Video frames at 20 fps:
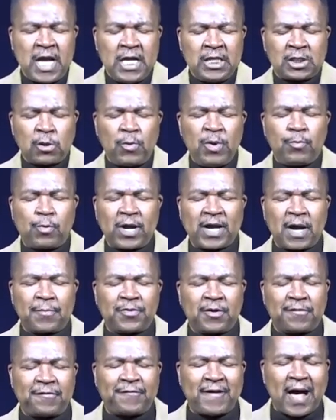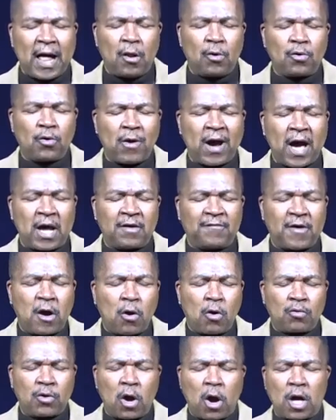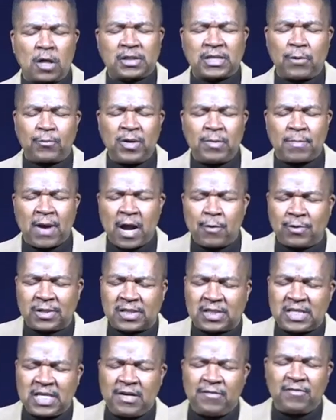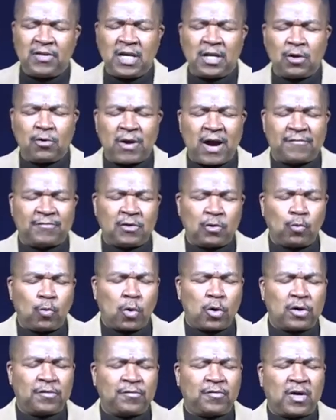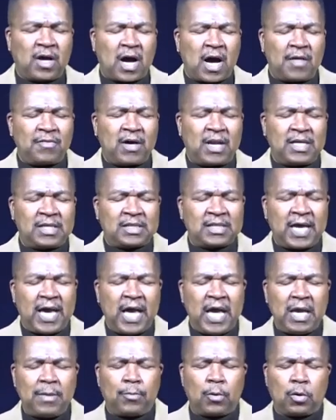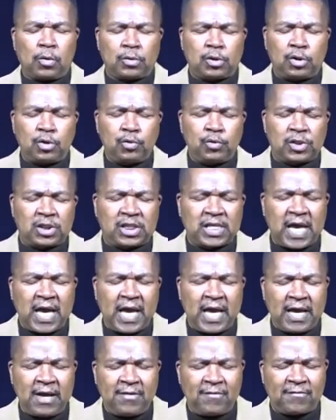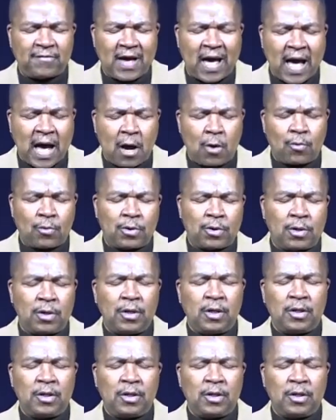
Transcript: So we break up the fallow ground of our own hearts that we might receive the engrafted word of God that is able to save our